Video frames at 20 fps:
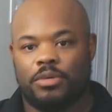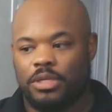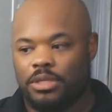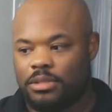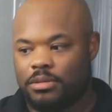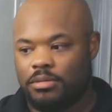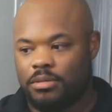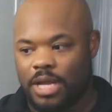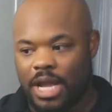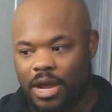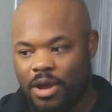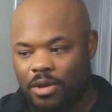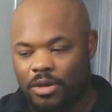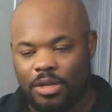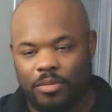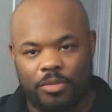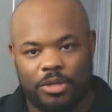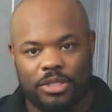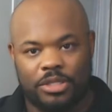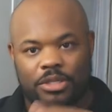It's down,
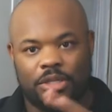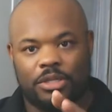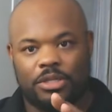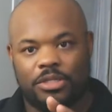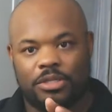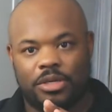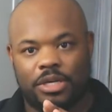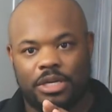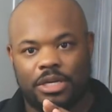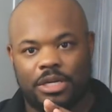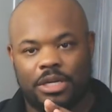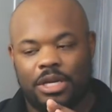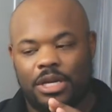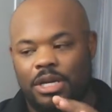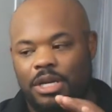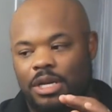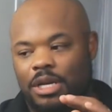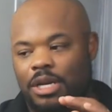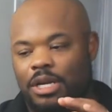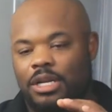that means it's on the string,
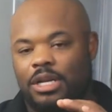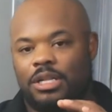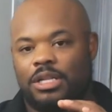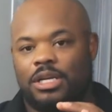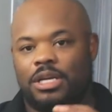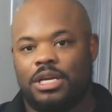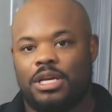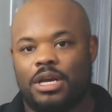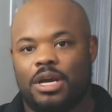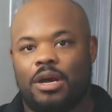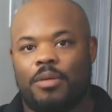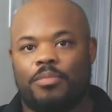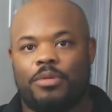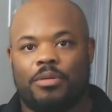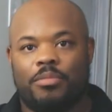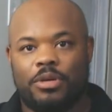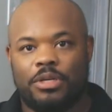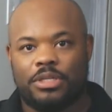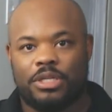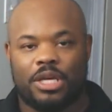and you had the key up,
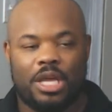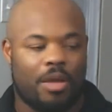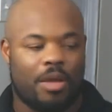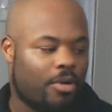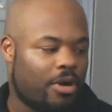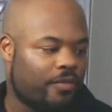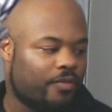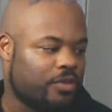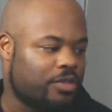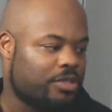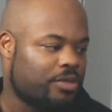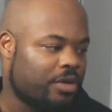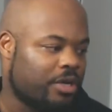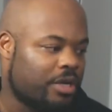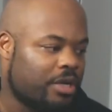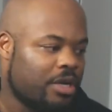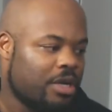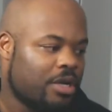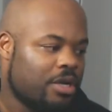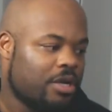that means it came off the
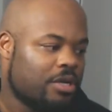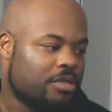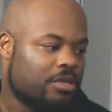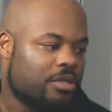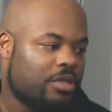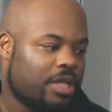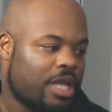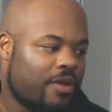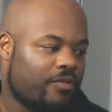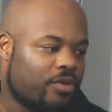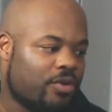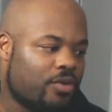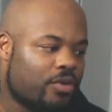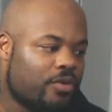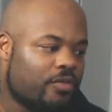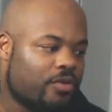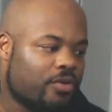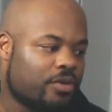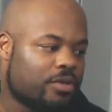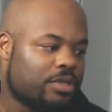string. So the
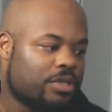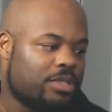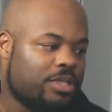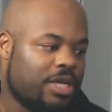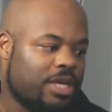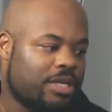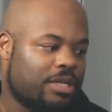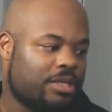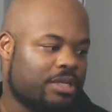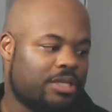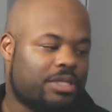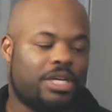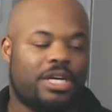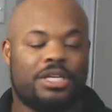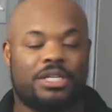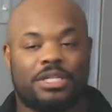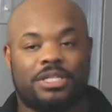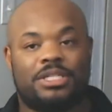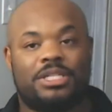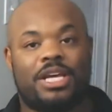clavichord, of course, the
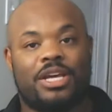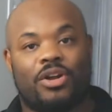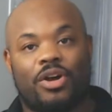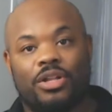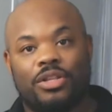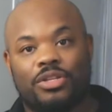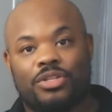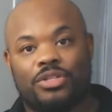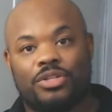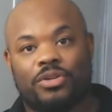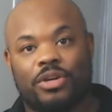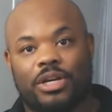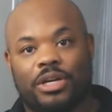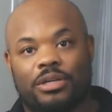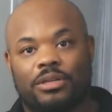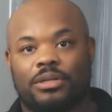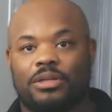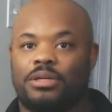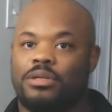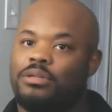tangent stayed on the
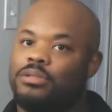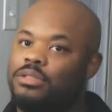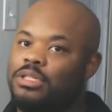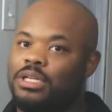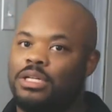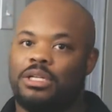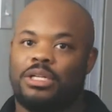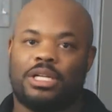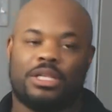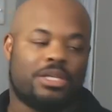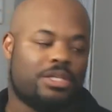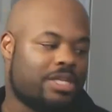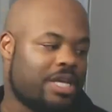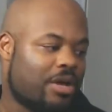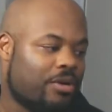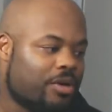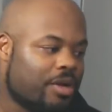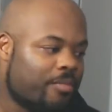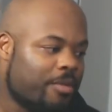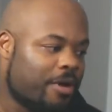string, didn't let the
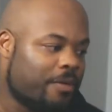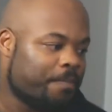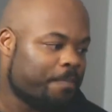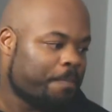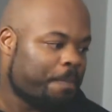sound come out.